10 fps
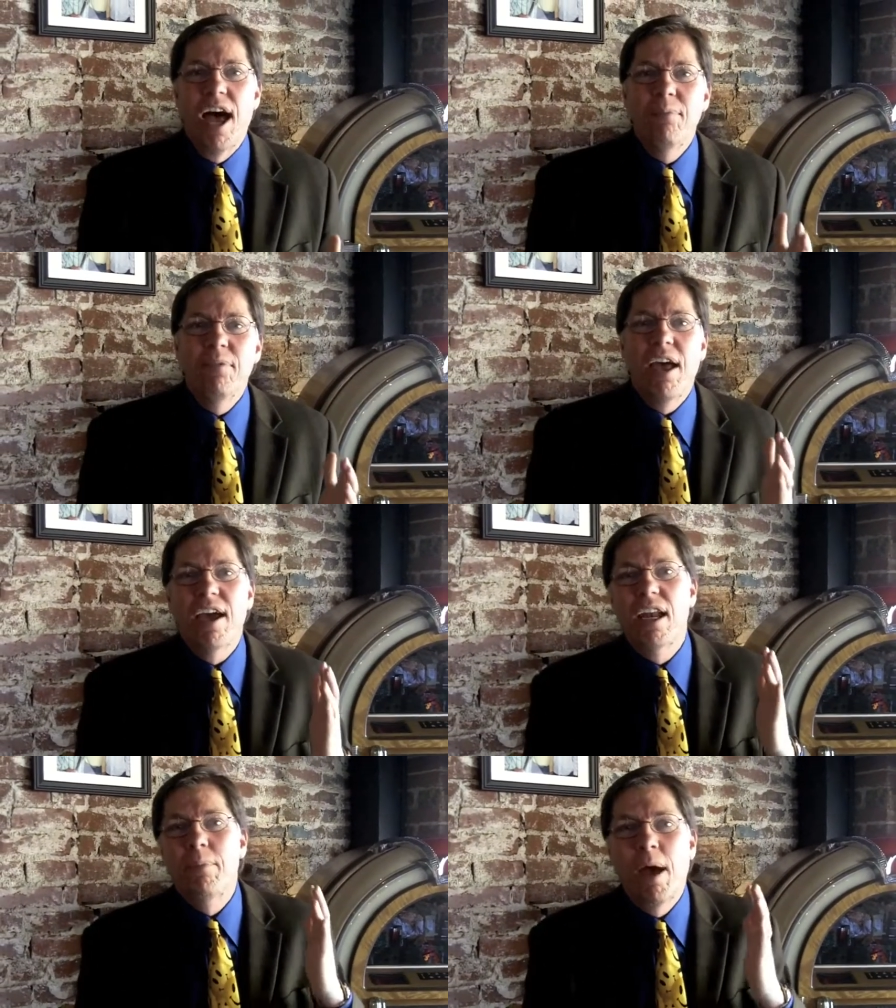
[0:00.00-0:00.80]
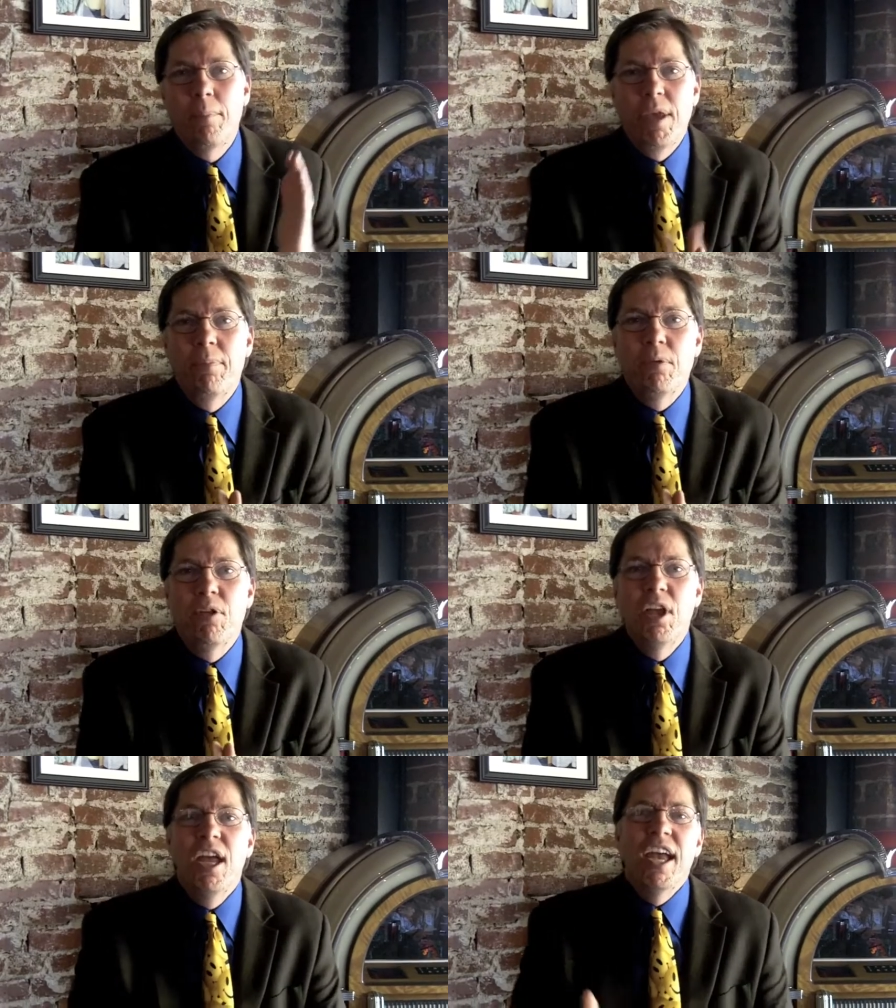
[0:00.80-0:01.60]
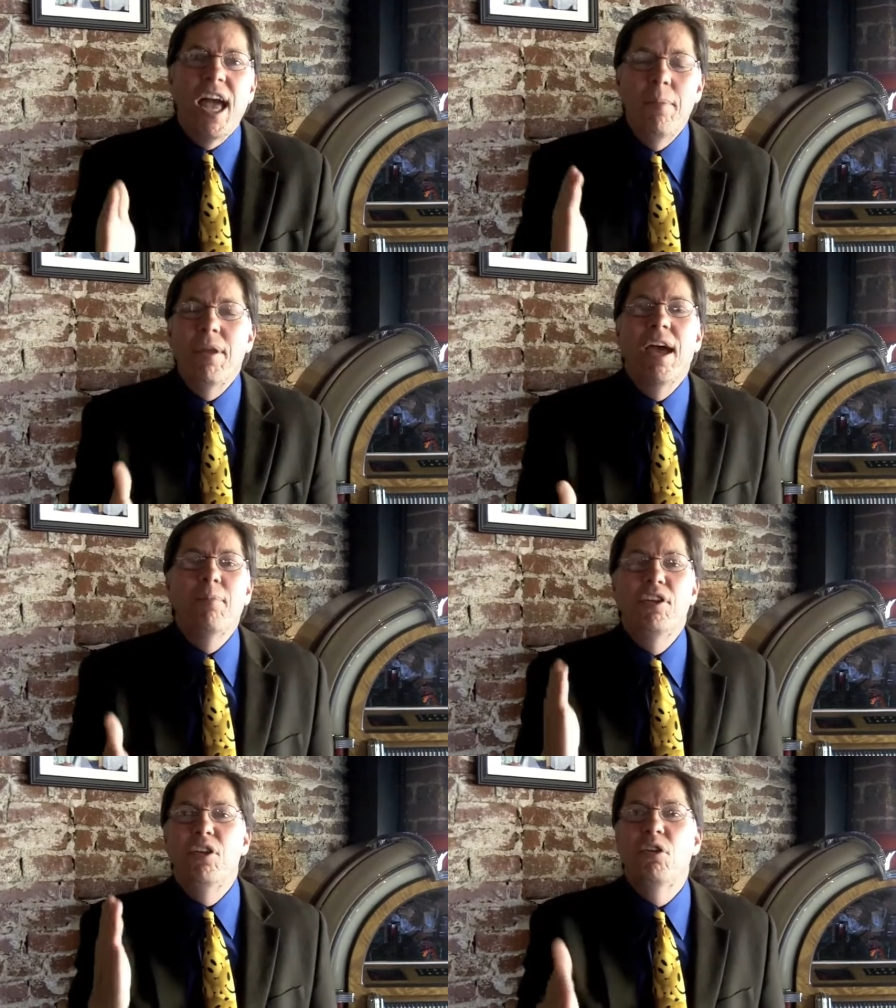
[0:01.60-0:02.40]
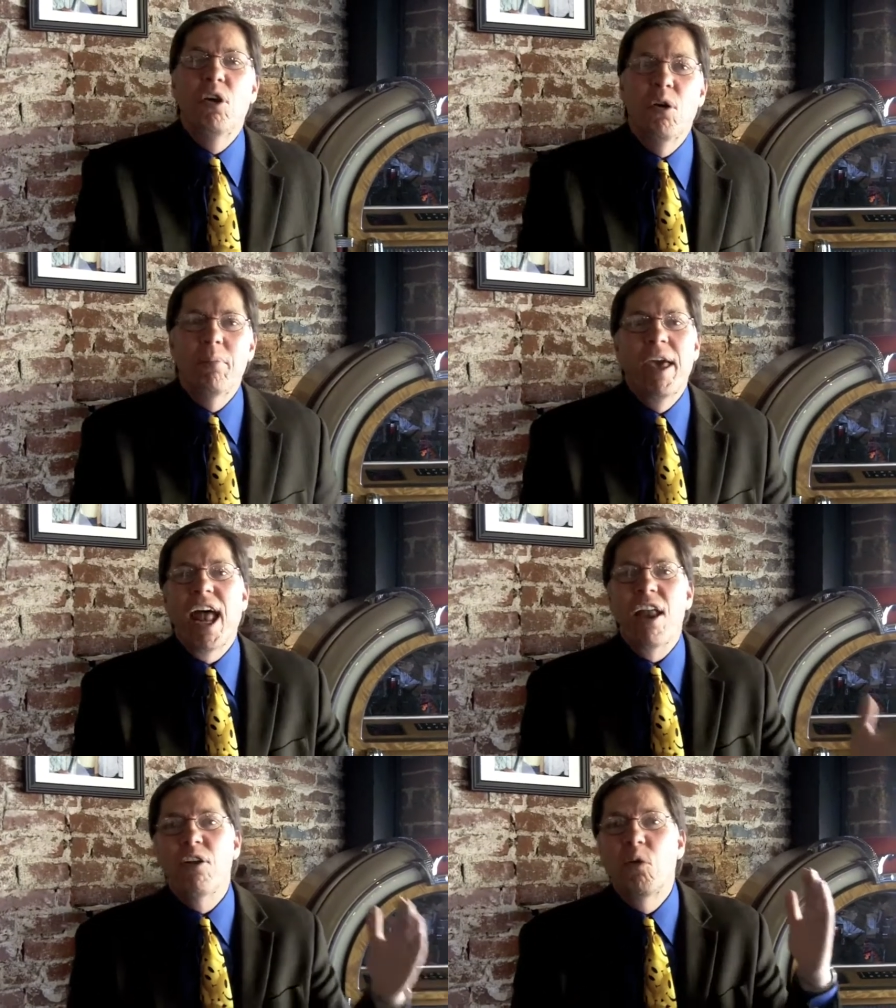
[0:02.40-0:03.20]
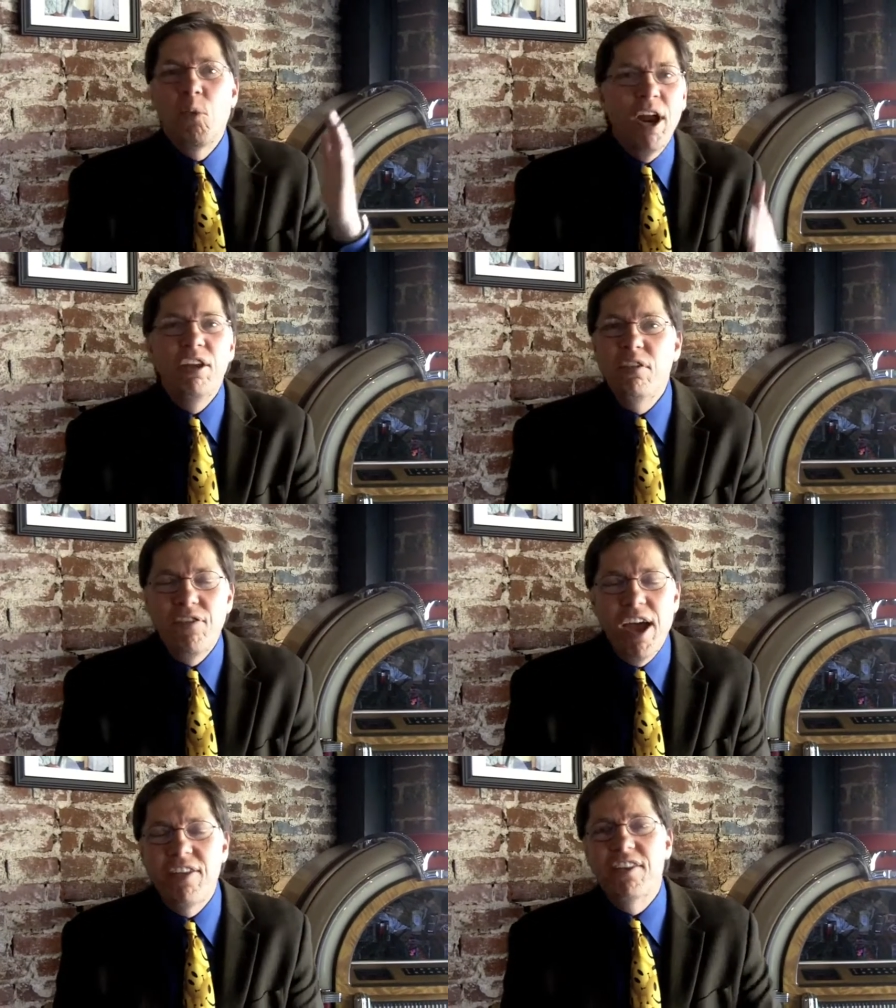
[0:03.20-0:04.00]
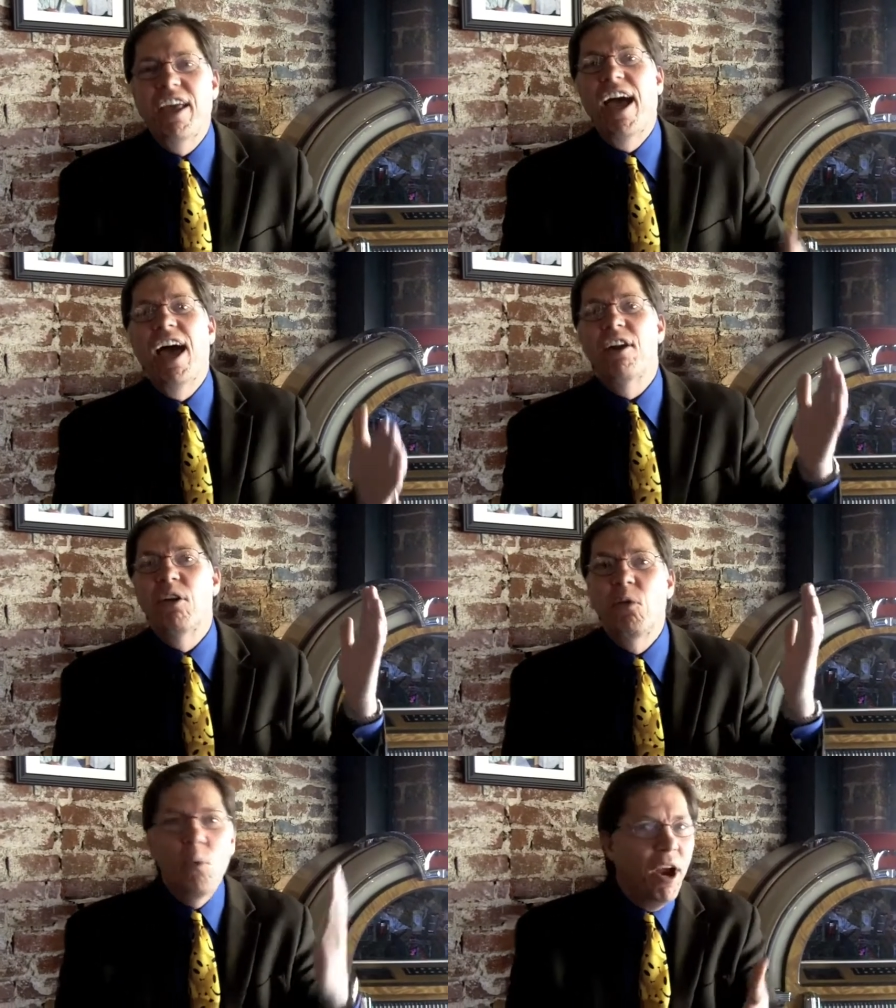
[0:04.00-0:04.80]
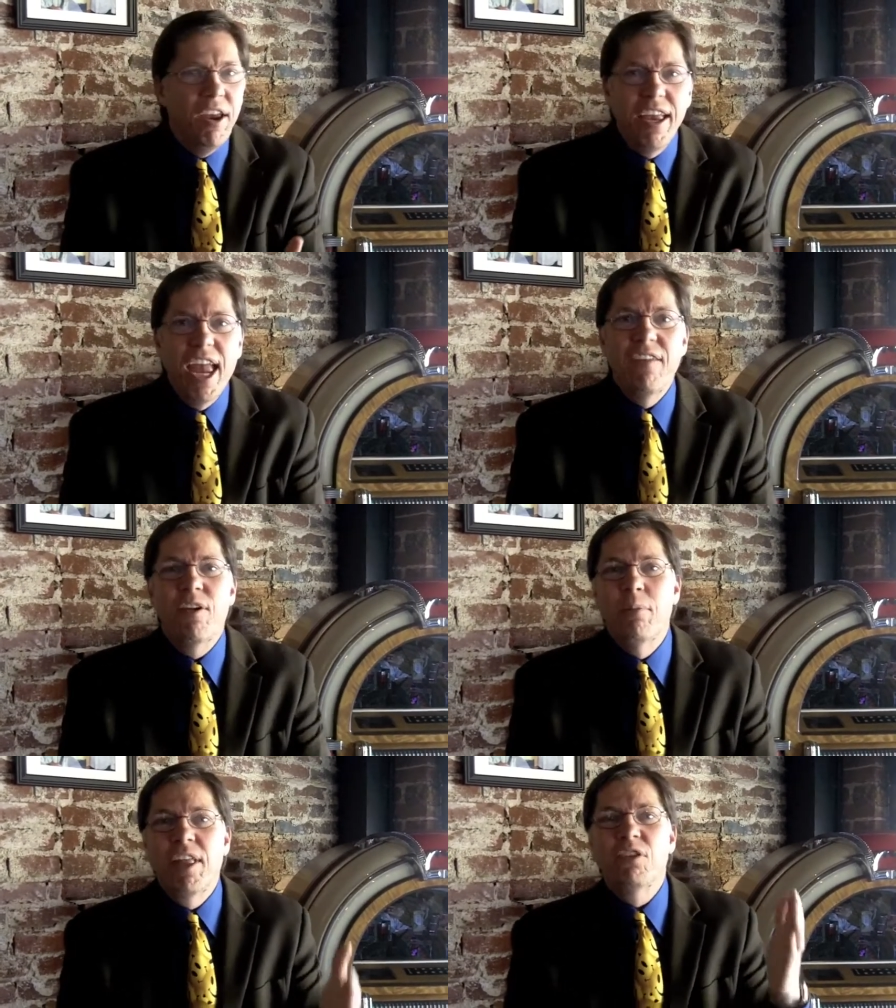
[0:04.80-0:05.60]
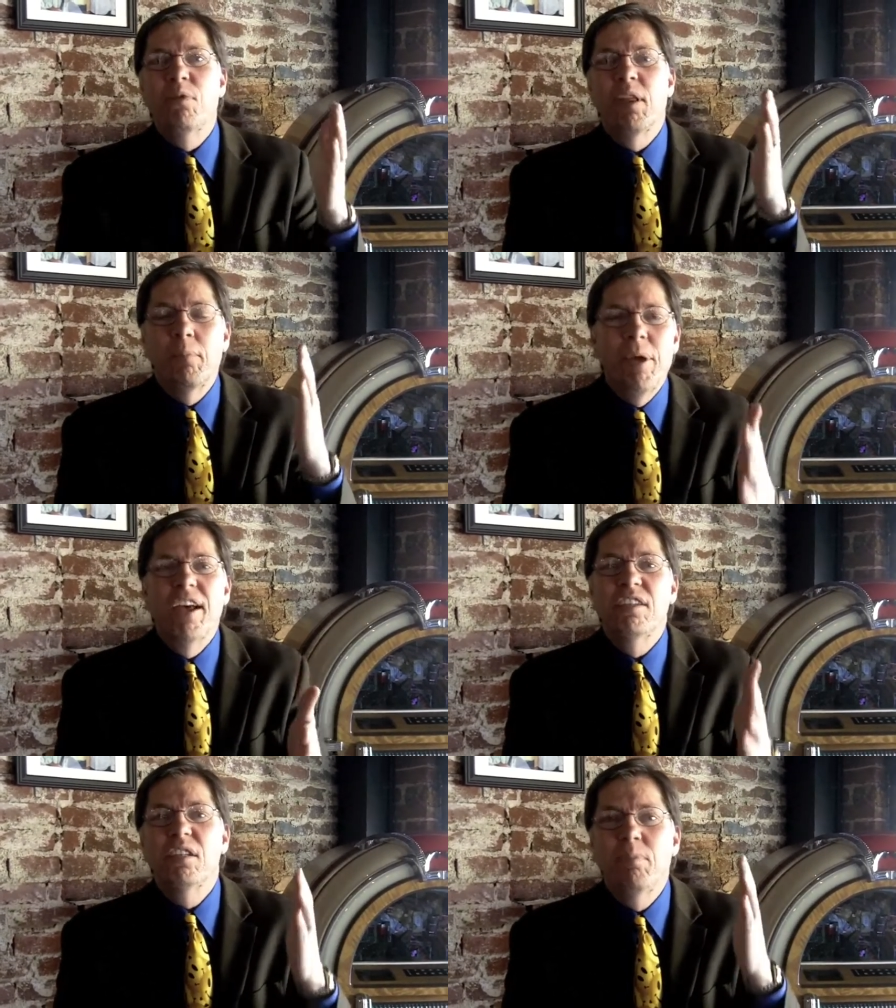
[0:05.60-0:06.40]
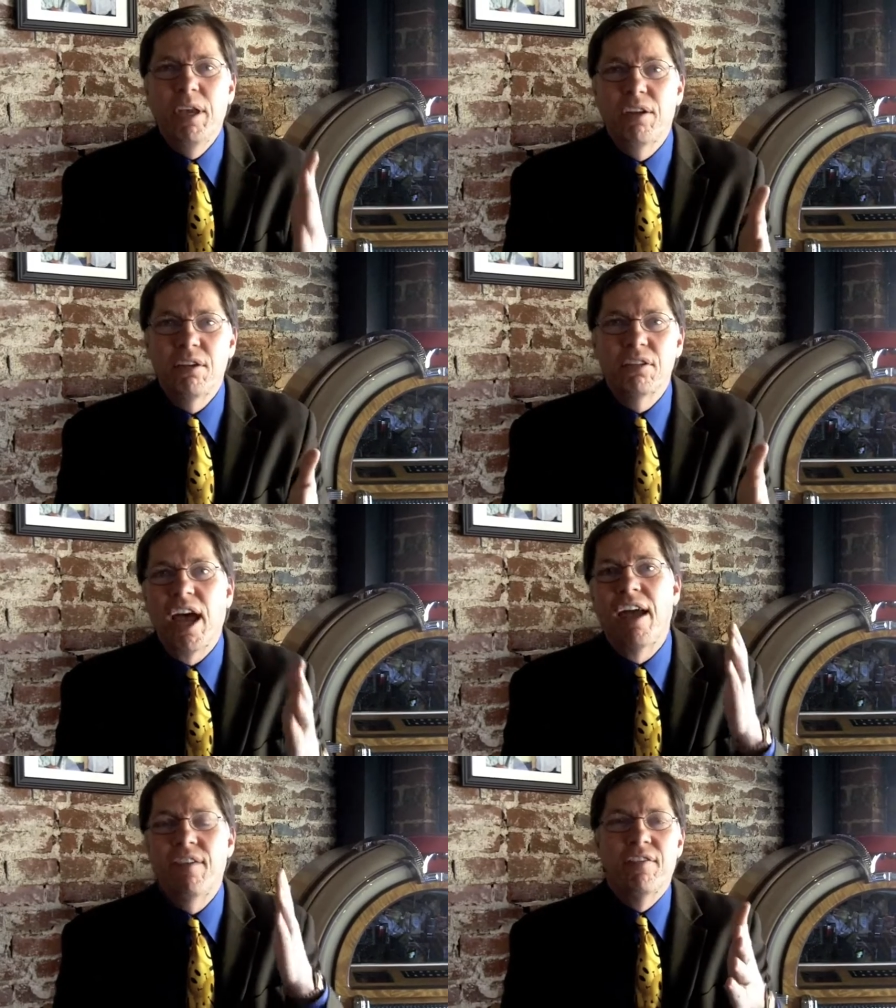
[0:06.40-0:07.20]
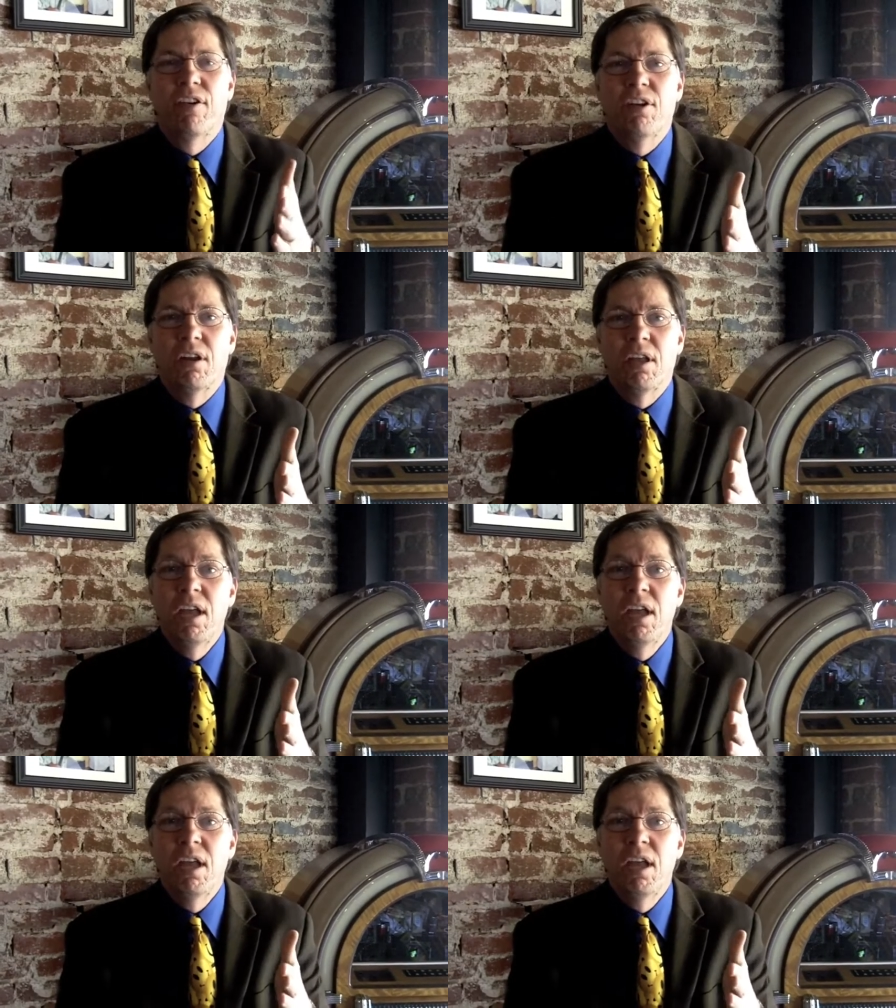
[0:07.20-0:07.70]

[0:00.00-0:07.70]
I'm talking about people coming up to you going, man, I don't know where you found this guy. I don't know where he came from, but that's one of the best speakers I've ever heard.